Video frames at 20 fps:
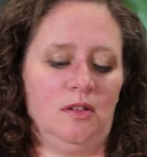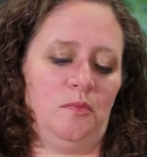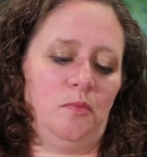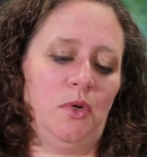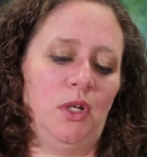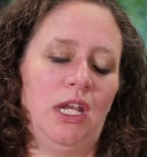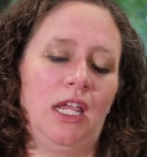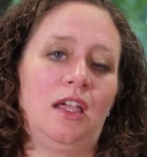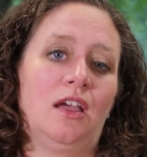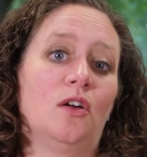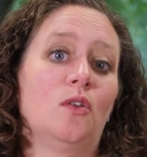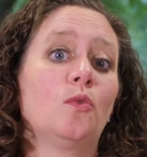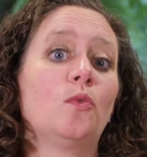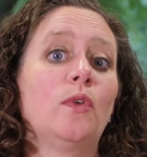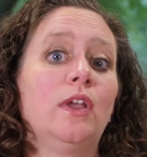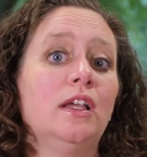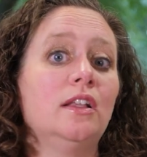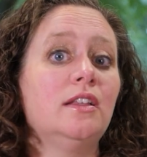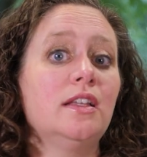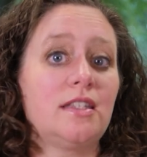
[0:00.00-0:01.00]
Putting a
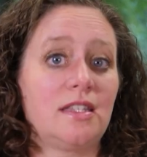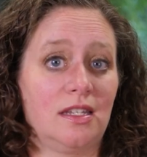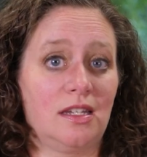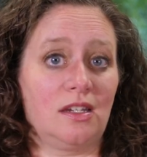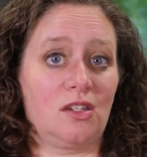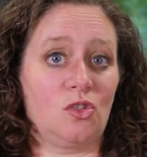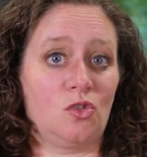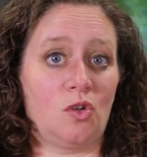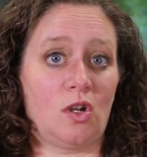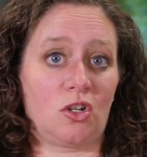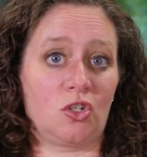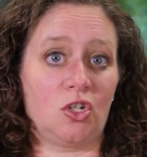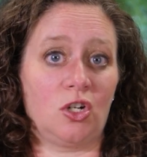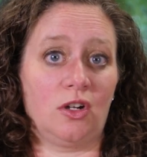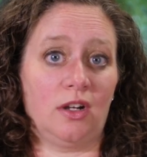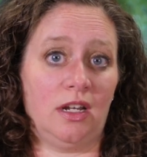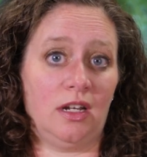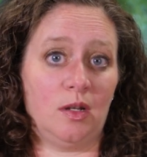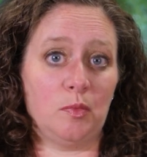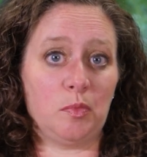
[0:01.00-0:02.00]
realistic
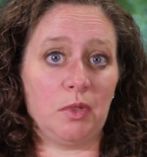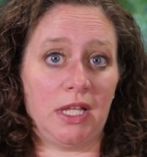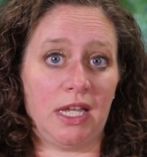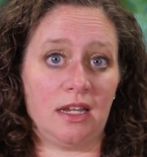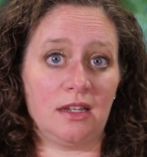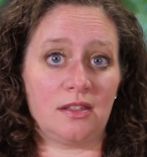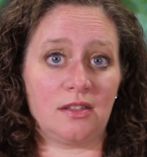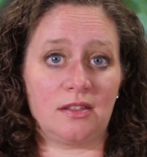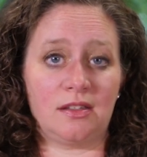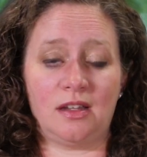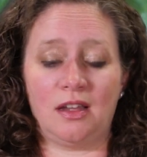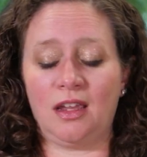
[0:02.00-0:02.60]
structure into place.